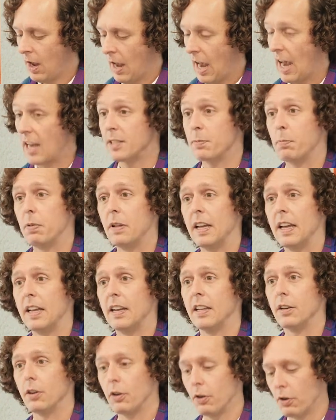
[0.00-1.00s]
as
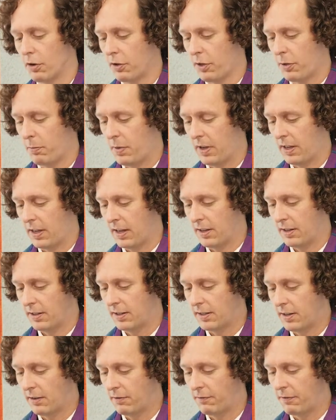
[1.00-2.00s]
planet Earth
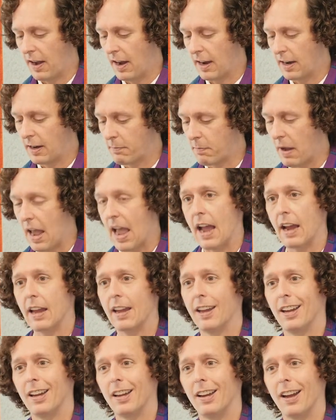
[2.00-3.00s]
begins to fight back
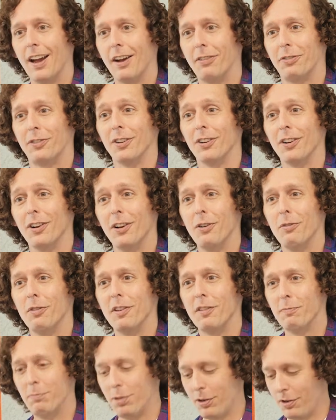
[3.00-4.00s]
after all
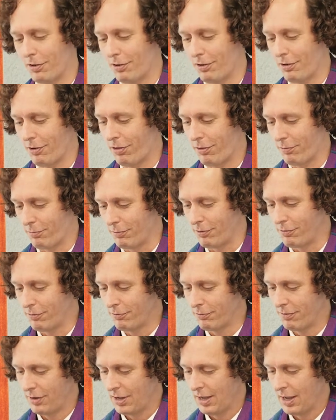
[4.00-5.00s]
we've put her
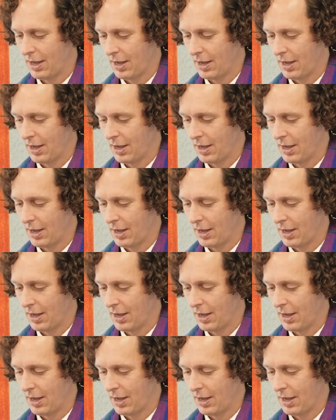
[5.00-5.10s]
through,